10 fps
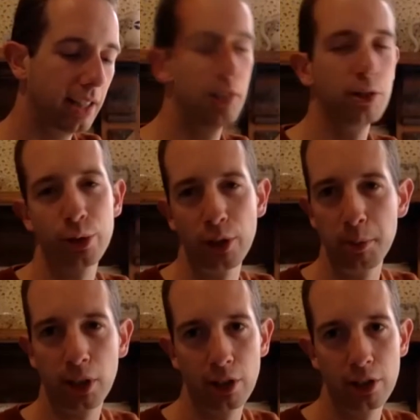and also
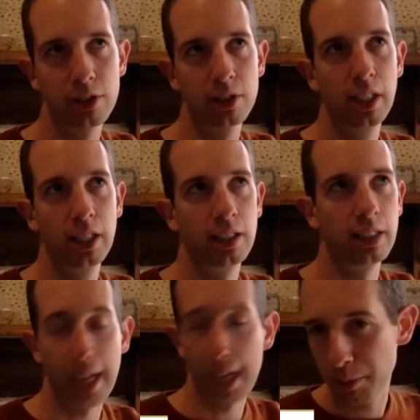because
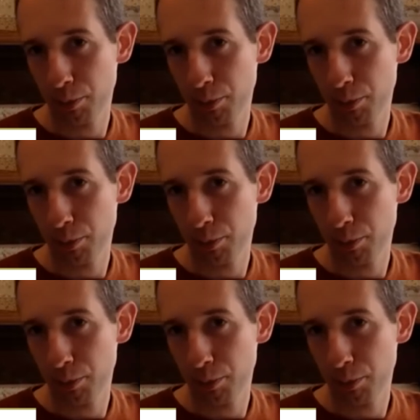it has